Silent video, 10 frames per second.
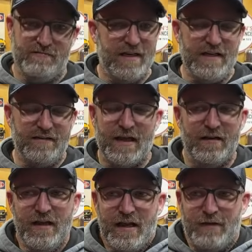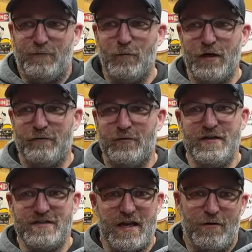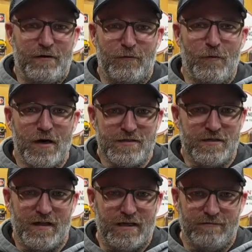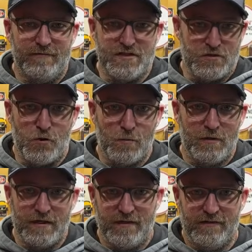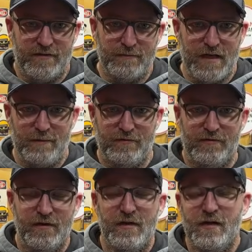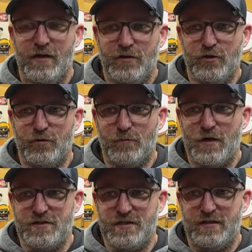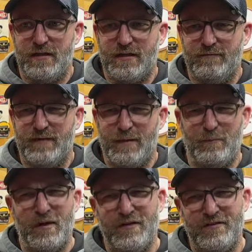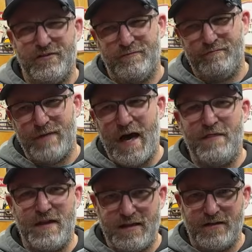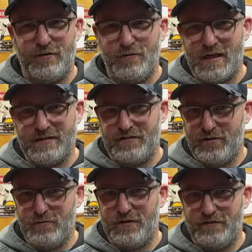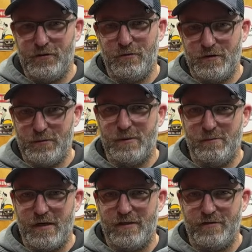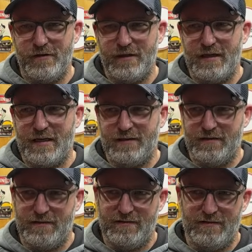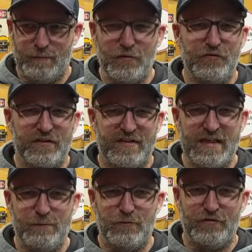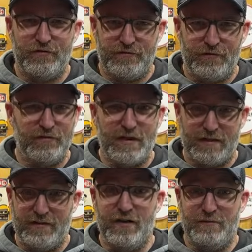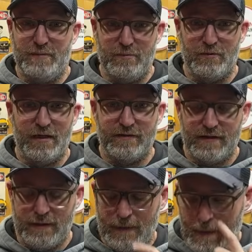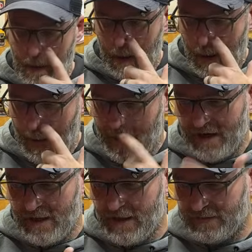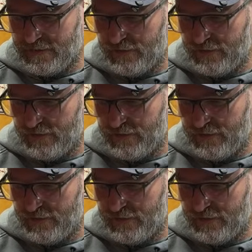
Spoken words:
neat. And for whatever reason, I don't ever watch it like just normally because sometimes you could watch it like, and plus, I think I do like the 2-on-2 a little bit better than like the most of the team ones. There's like a ton of people out there, and I like the